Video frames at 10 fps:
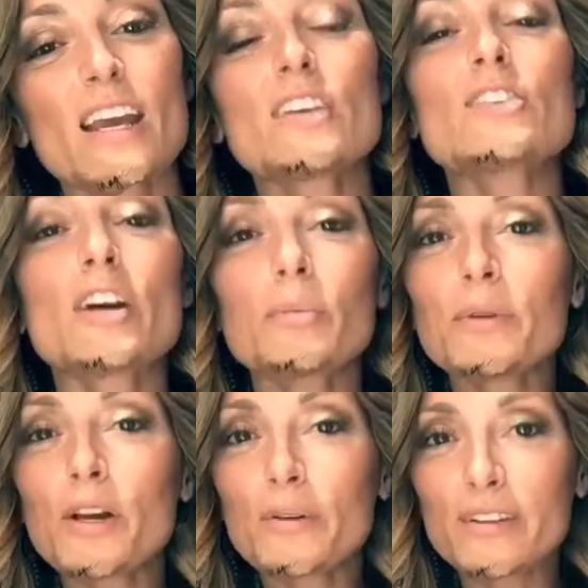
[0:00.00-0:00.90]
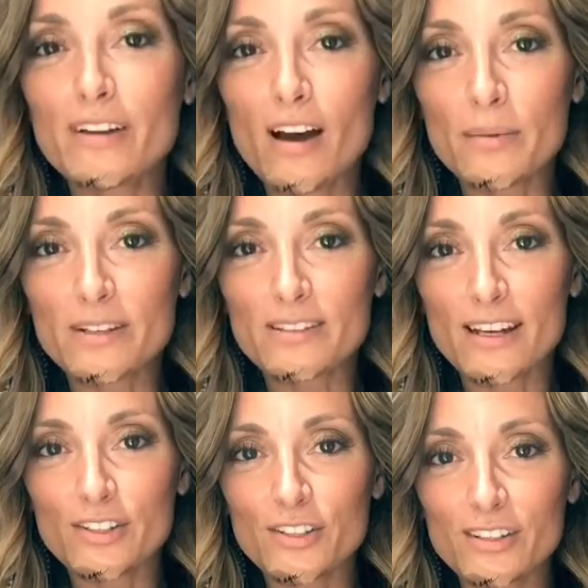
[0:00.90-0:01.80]
Share it below in the comment
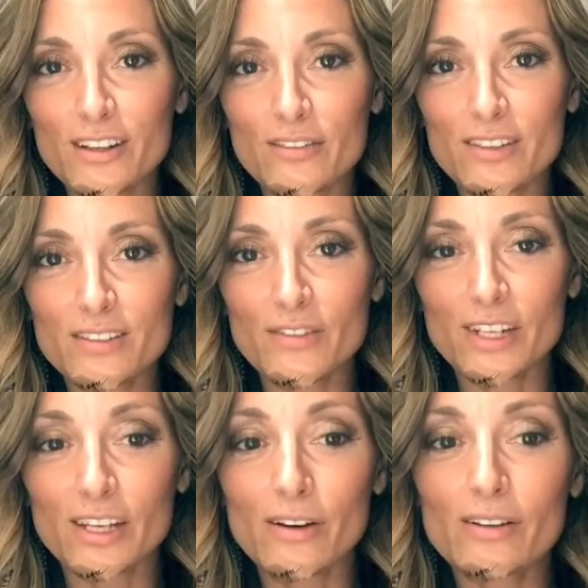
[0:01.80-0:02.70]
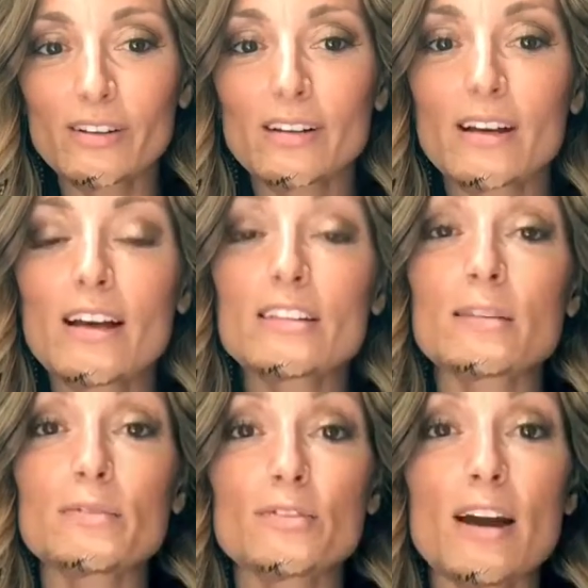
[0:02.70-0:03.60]
section of this video.
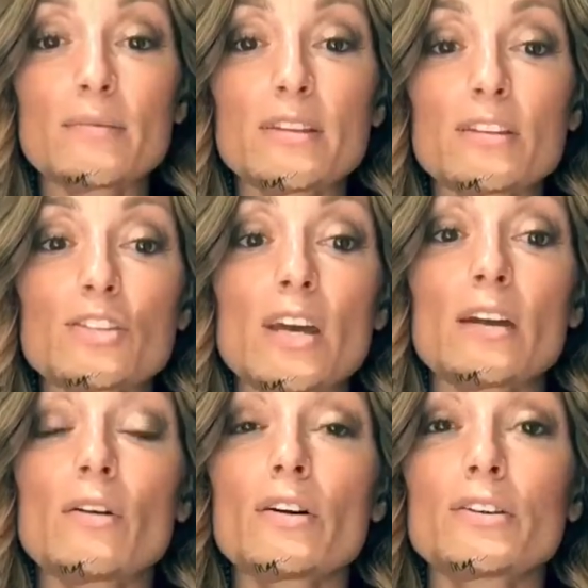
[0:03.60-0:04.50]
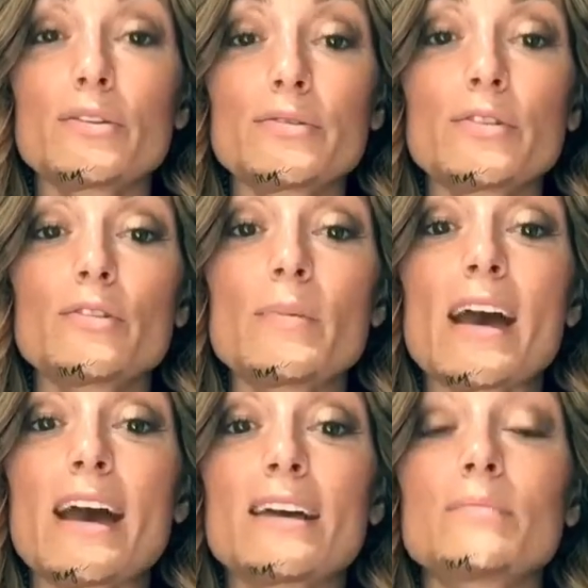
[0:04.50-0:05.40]
Subscribe to this channel on YouTube
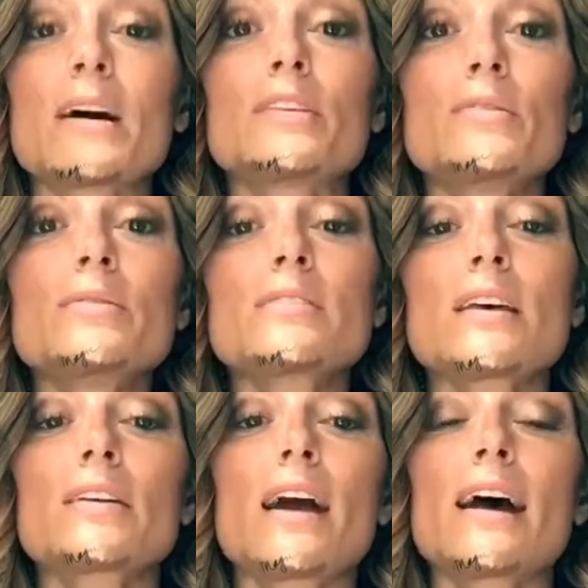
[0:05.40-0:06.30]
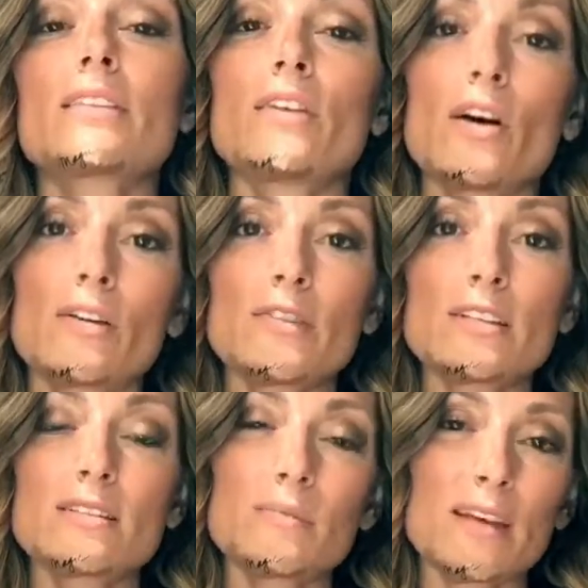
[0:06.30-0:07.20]
and my newsletter at
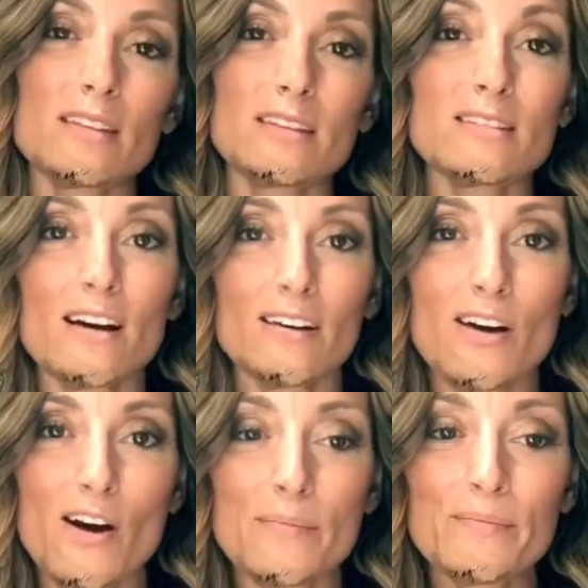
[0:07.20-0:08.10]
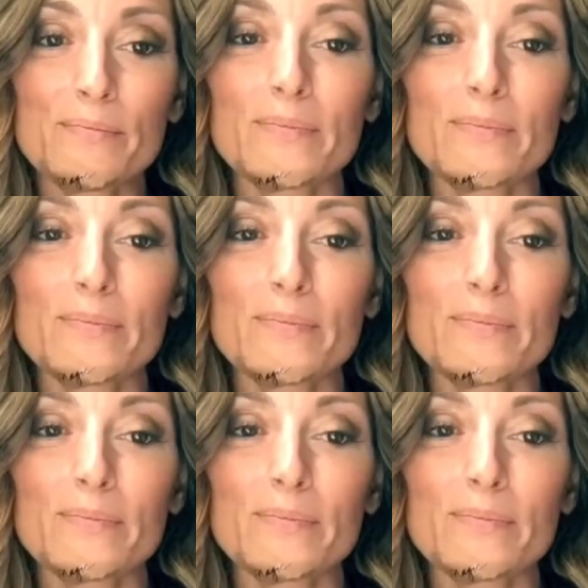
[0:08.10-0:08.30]
theharvestmethod.com.